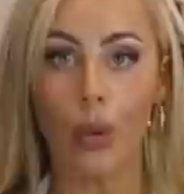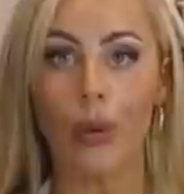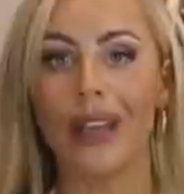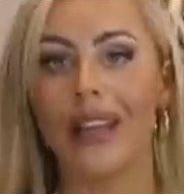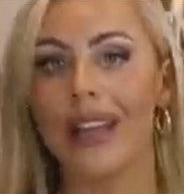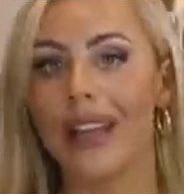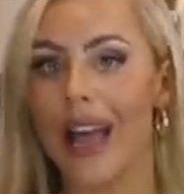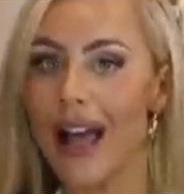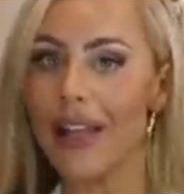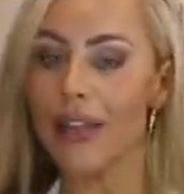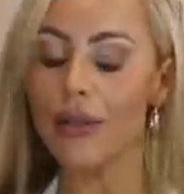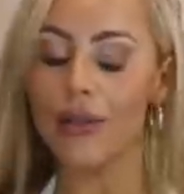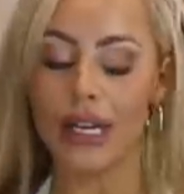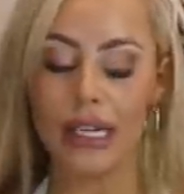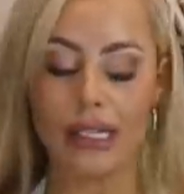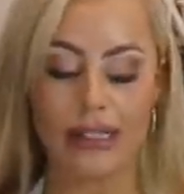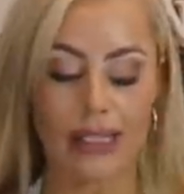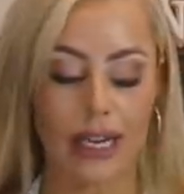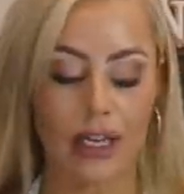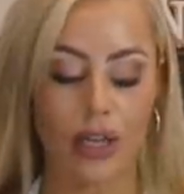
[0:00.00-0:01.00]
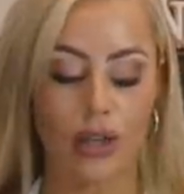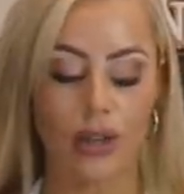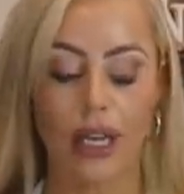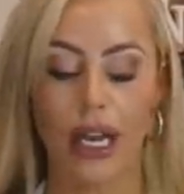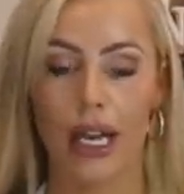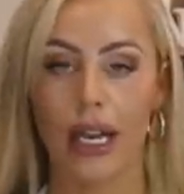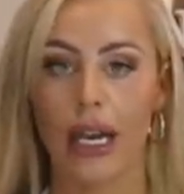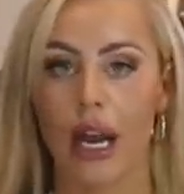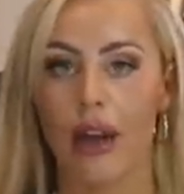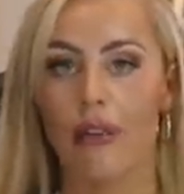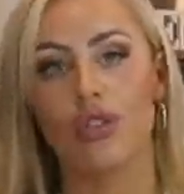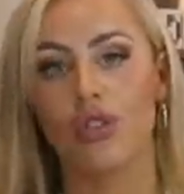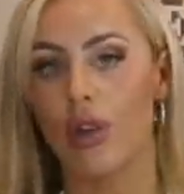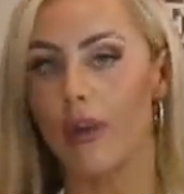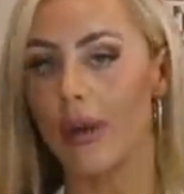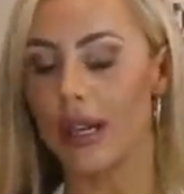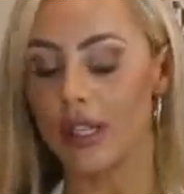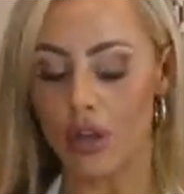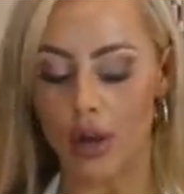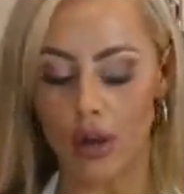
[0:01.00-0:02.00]
in calories and you can have so
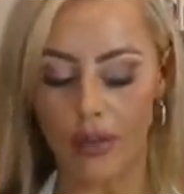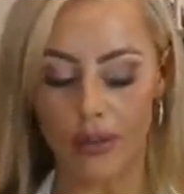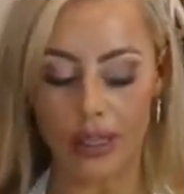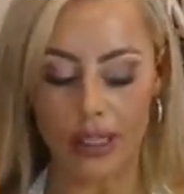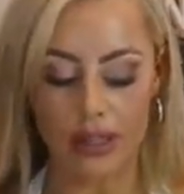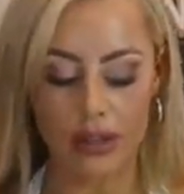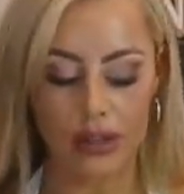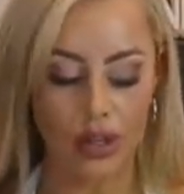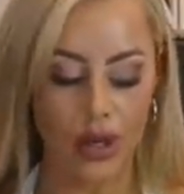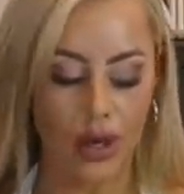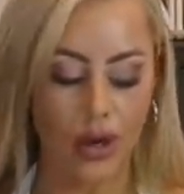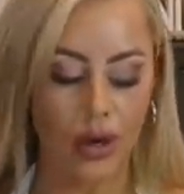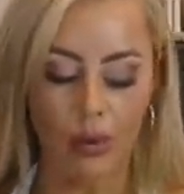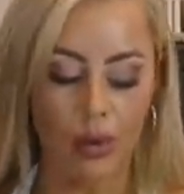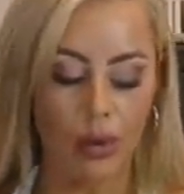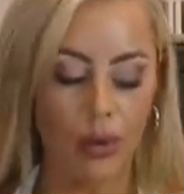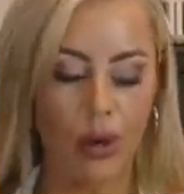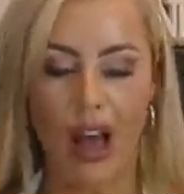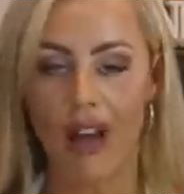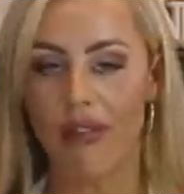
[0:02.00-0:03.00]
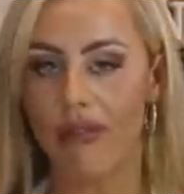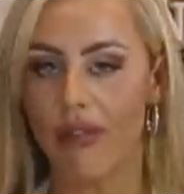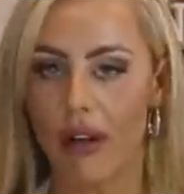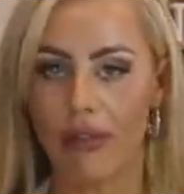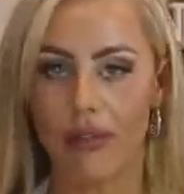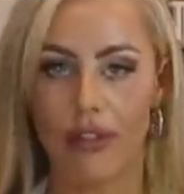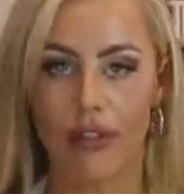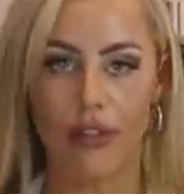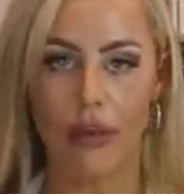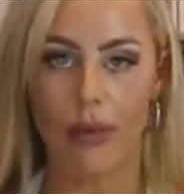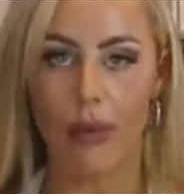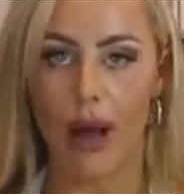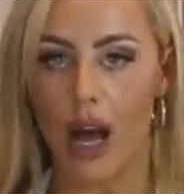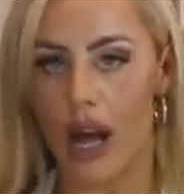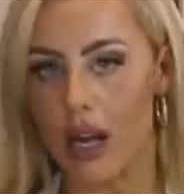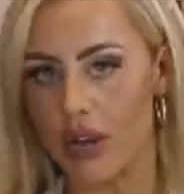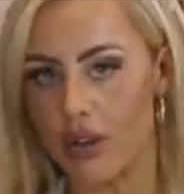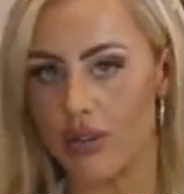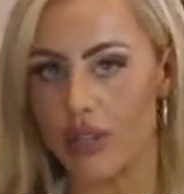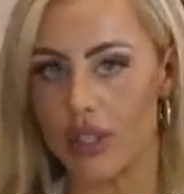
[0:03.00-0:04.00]
much of it. So we'll have roughly from
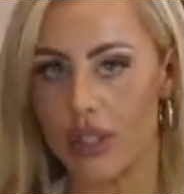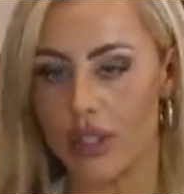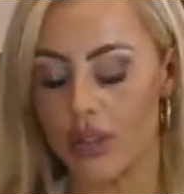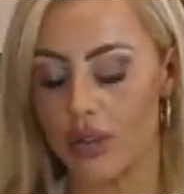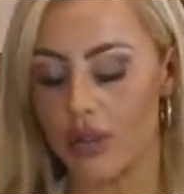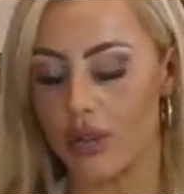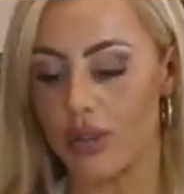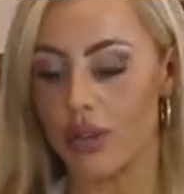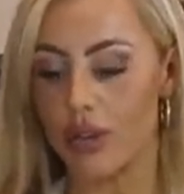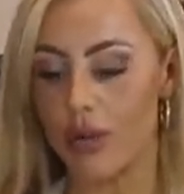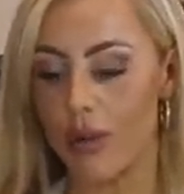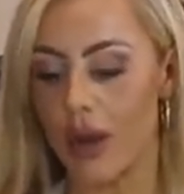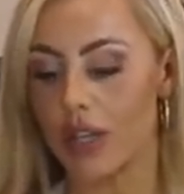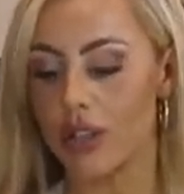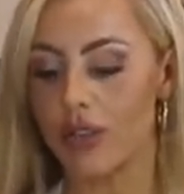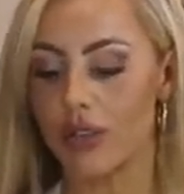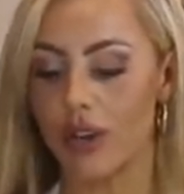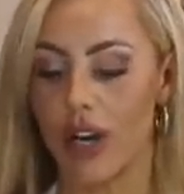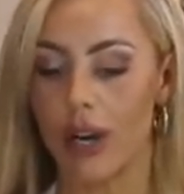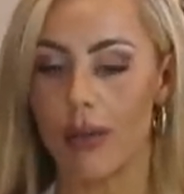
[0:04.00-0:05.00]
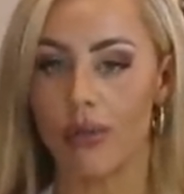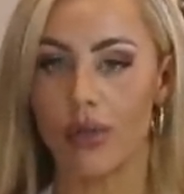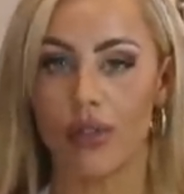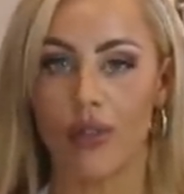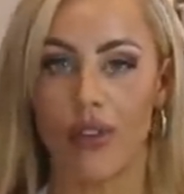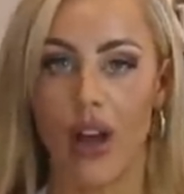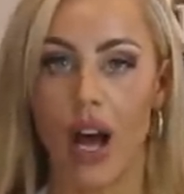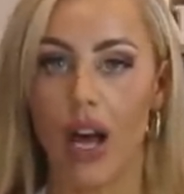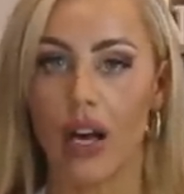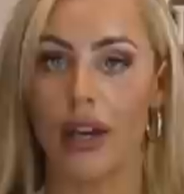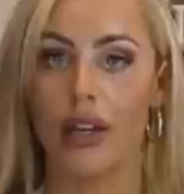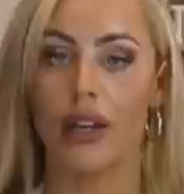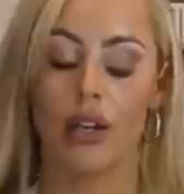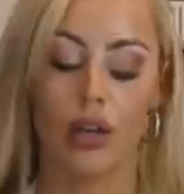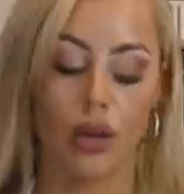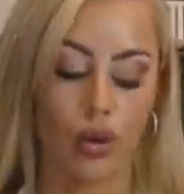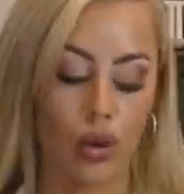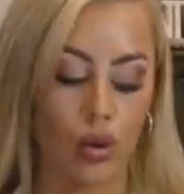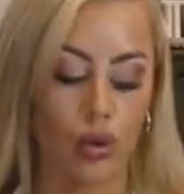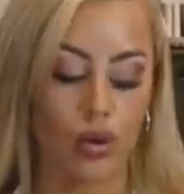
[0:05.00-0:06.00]
100 to 200 grams of
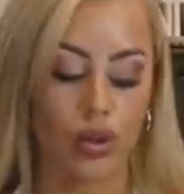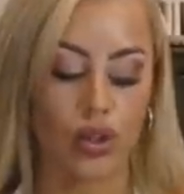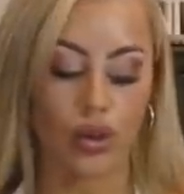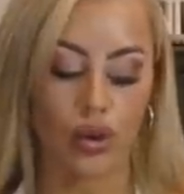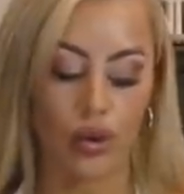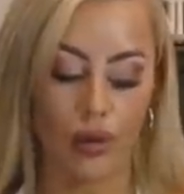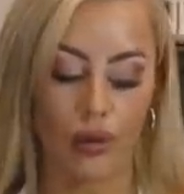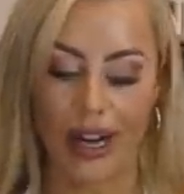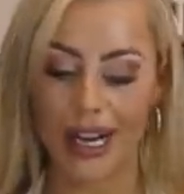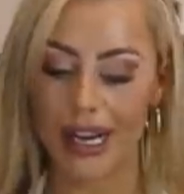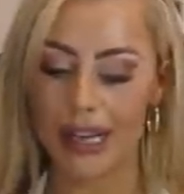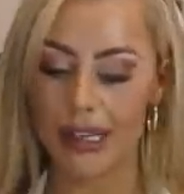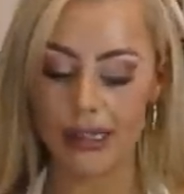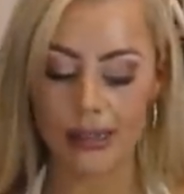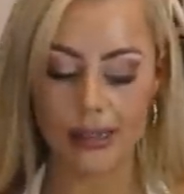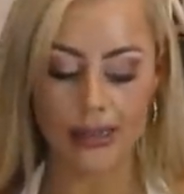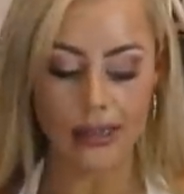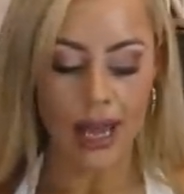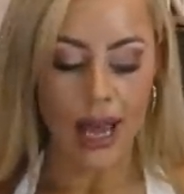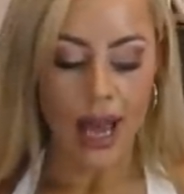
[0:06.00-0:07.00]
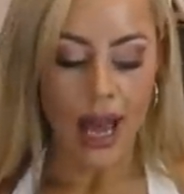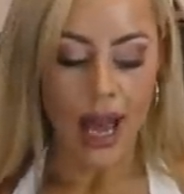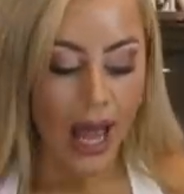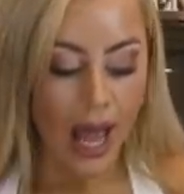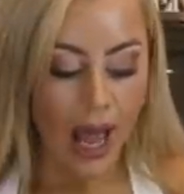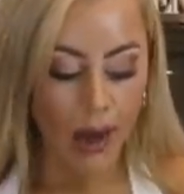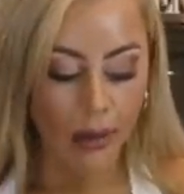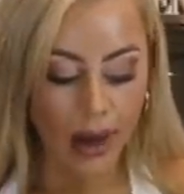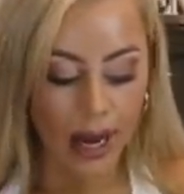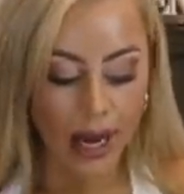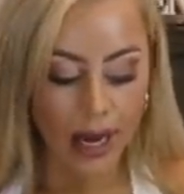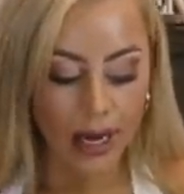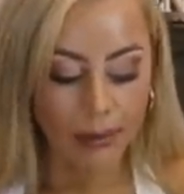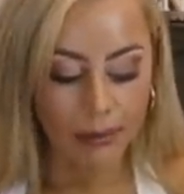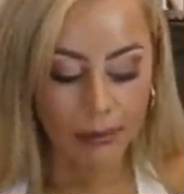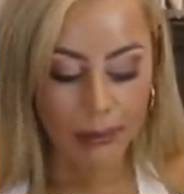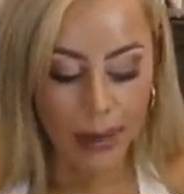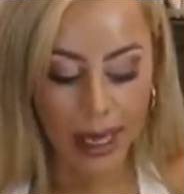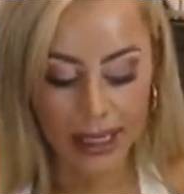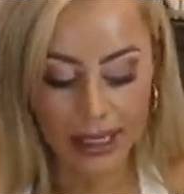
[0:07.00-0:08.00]
uncooked greens. How I
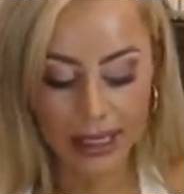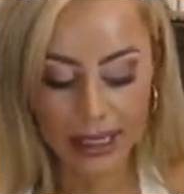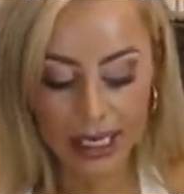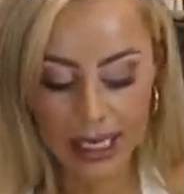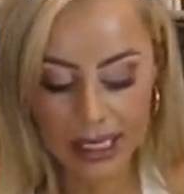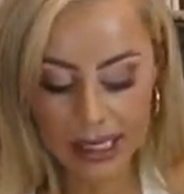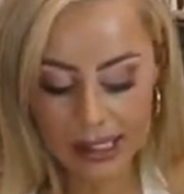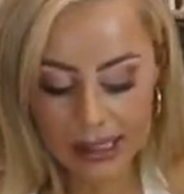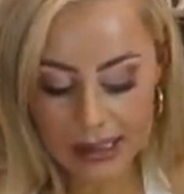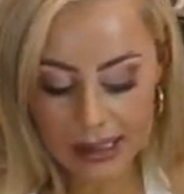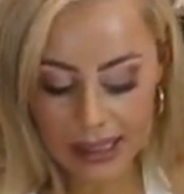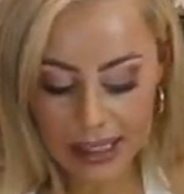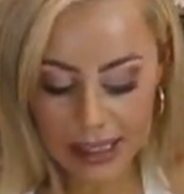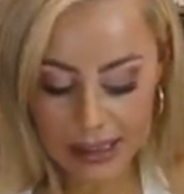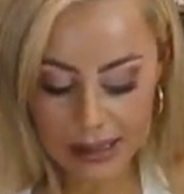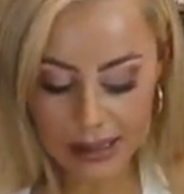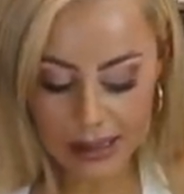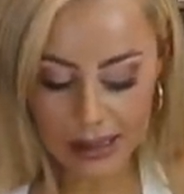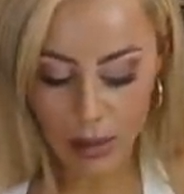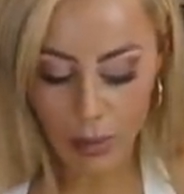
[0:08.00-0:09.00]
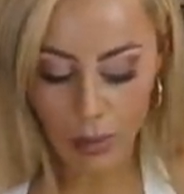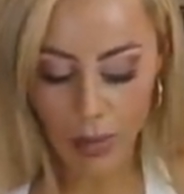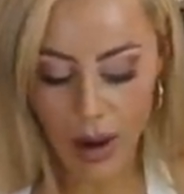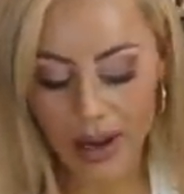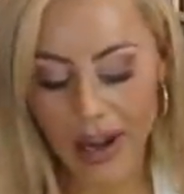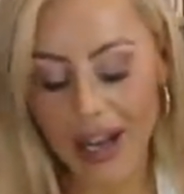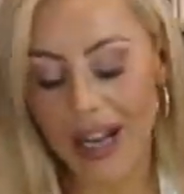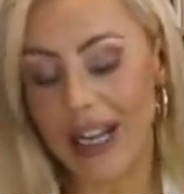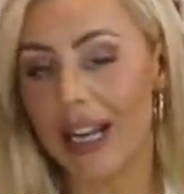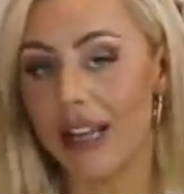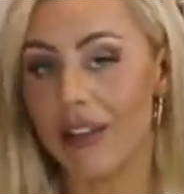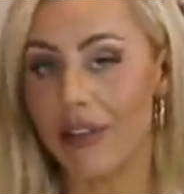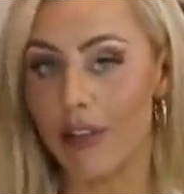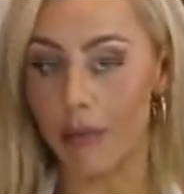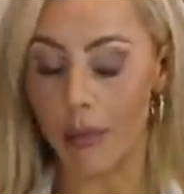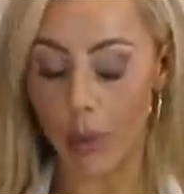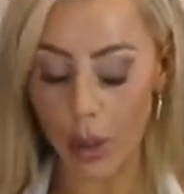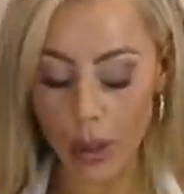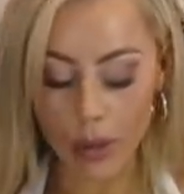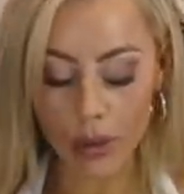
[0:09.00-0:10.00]
make these is, one, I can either
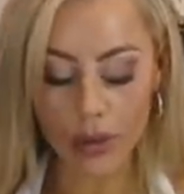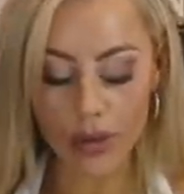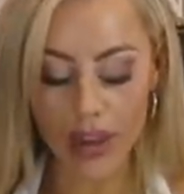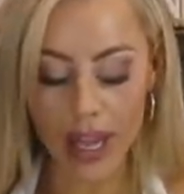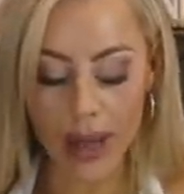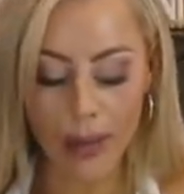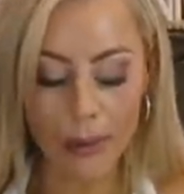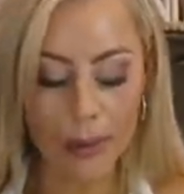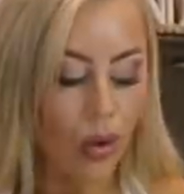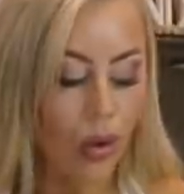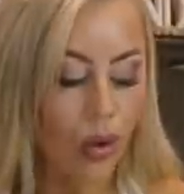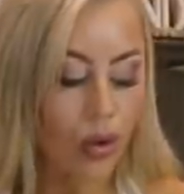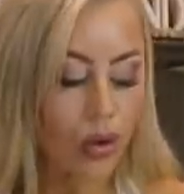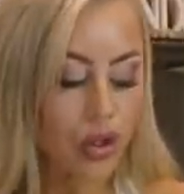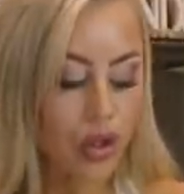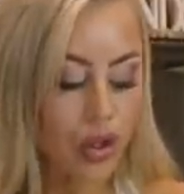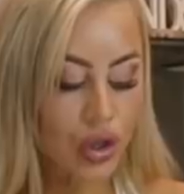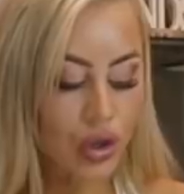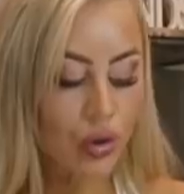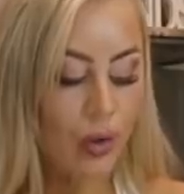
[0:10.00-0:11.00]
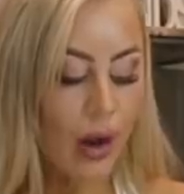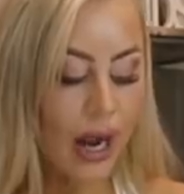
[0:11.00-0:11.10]
boil them, or two,